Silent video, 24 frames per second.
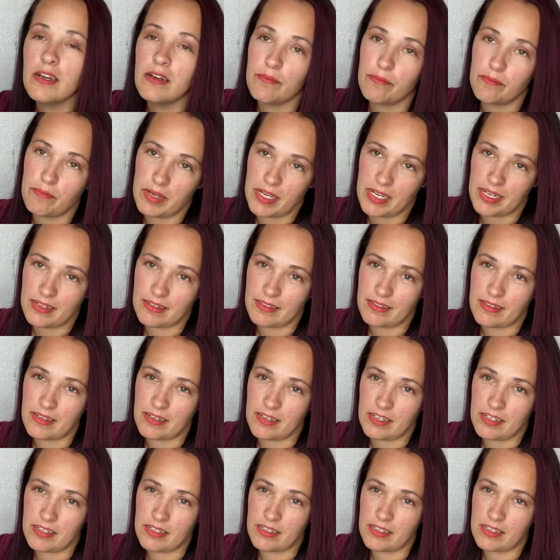makes
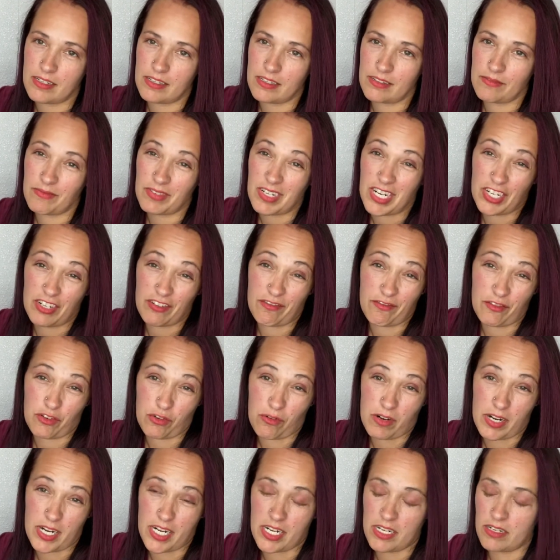it kind of
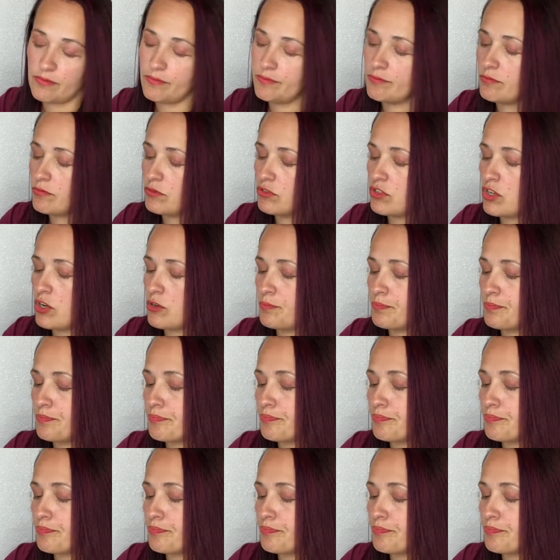green. So